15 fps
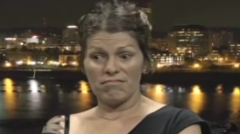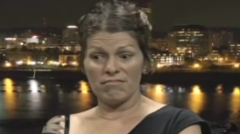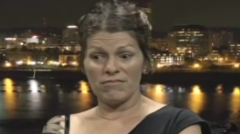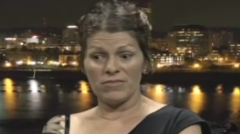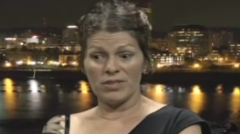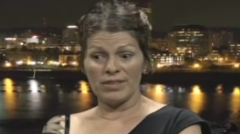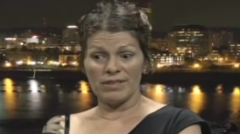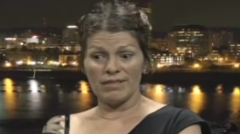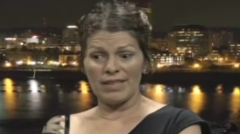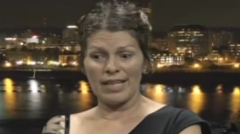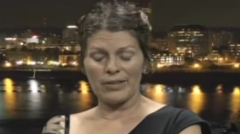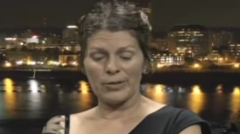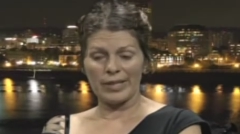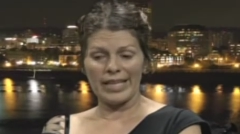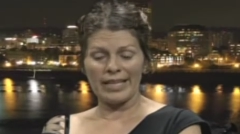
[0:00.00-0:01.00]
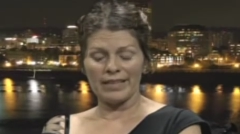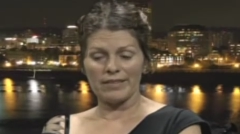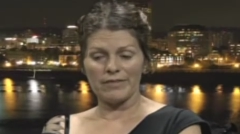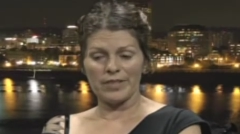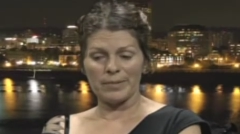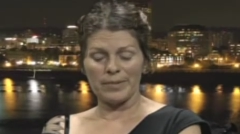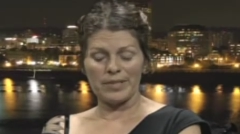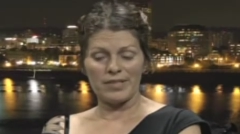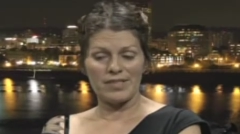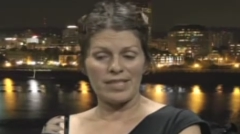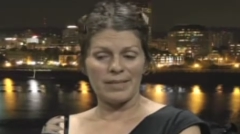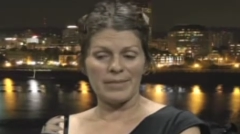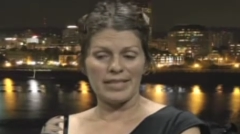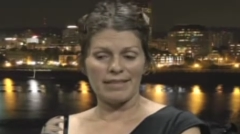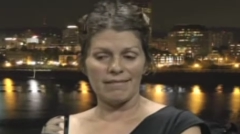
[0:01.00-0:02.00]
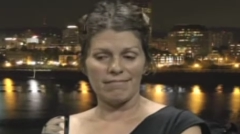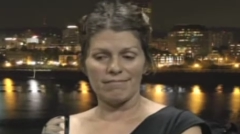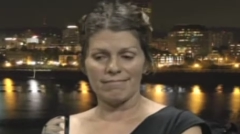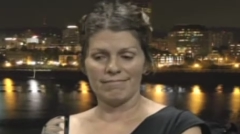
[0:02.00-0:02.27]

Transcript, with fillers: Well, not organic farmers. I mean,